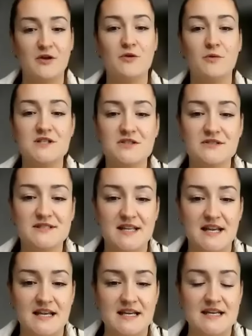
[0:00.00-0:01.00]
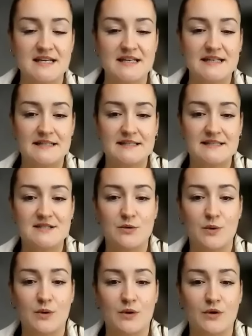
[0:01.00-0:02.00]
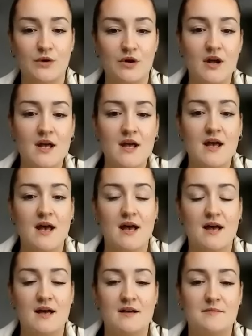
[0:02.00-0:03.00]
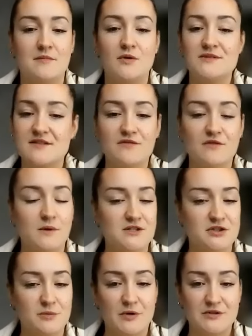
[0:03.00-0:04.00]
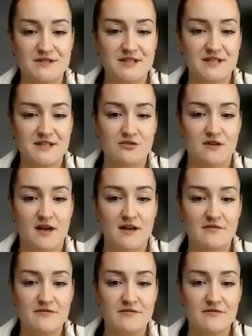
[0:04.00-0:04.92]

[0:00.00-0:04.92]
Who would you say is your most influential person in your life?